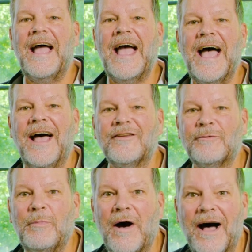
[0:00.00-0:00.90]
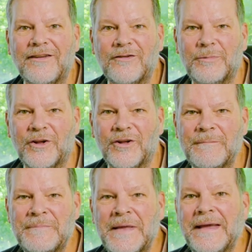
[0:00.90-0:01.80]
as possible.
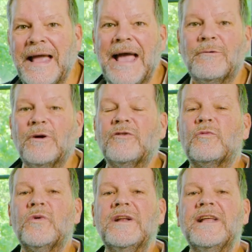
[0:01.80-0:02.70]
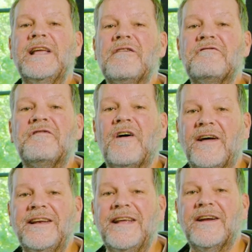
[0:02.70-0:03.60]
And what's really
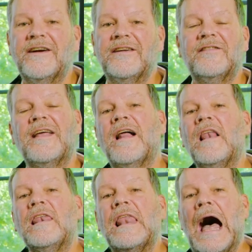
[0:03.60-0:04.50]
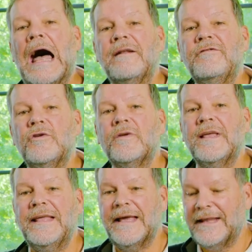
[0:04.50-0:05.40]
fun here is that a lot of you
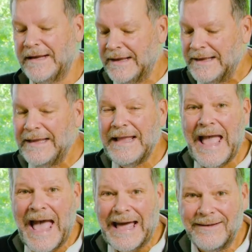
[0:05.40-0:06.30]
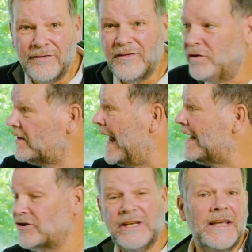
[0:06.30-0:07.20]
can
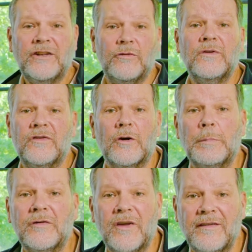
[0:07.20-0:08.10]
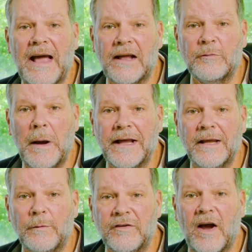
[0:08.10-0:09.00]
actually get to a 0% tax bracket
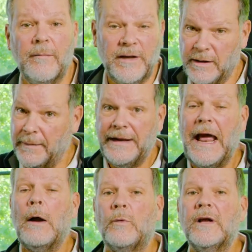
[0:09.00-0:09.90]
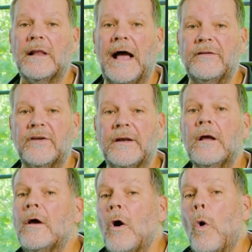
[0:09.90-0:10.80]
in retirement. You might not realize it,
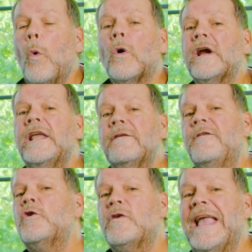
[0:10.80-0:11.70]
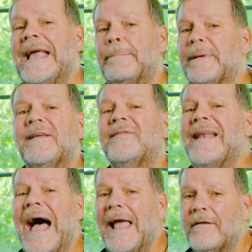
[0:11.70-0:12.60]
or if you can't, because
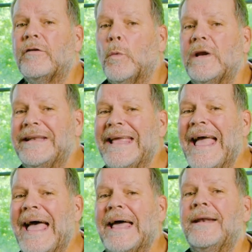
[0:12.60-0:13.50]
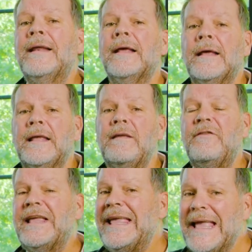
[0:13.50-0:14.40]
not everyone can, if
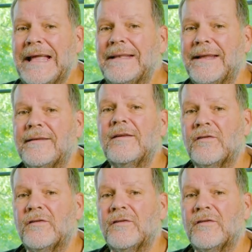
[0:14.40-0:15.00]
you can't get to